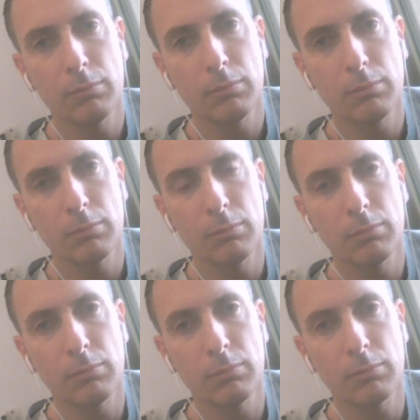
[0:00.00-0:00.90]

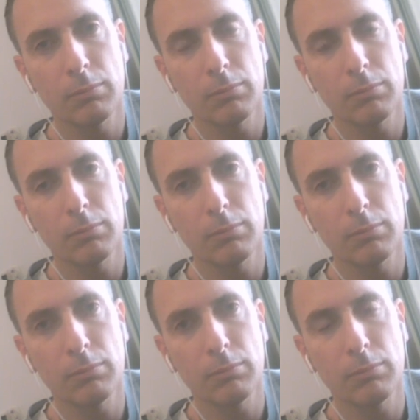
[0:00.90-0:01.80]

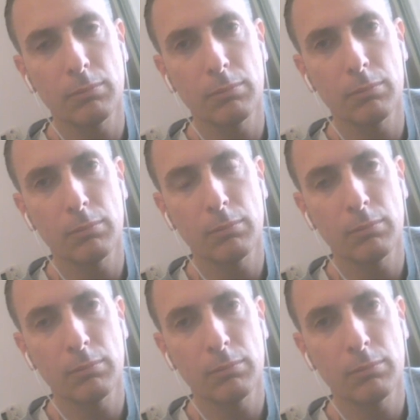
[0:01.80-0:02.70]

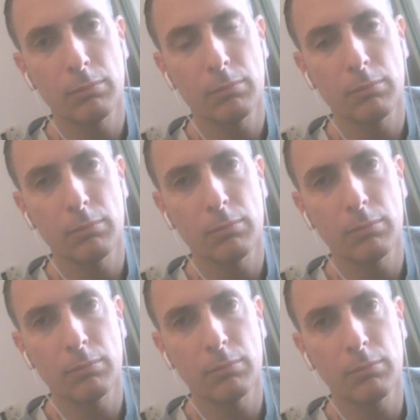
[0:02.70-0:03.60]

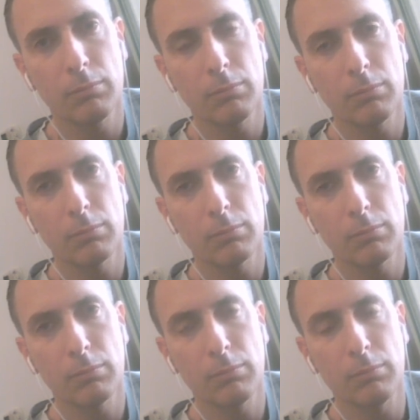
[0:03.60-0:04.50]

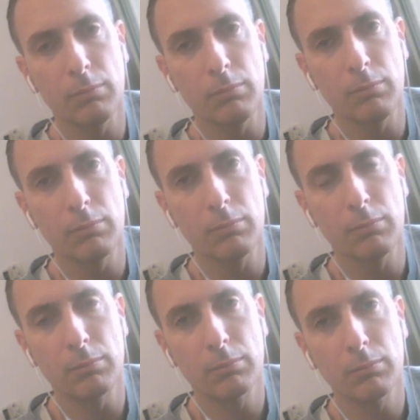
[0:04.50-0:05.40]

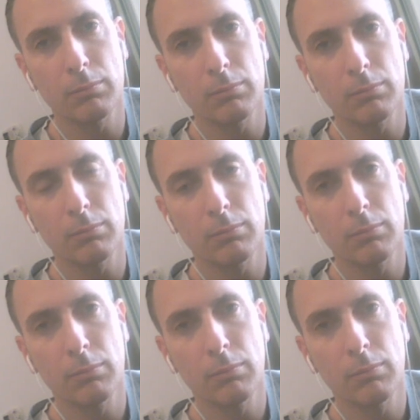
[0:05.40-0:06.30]

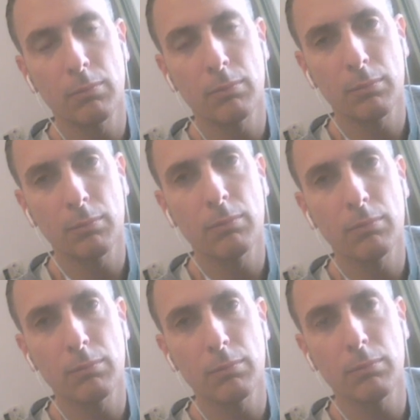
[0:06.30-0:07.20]
[no speech]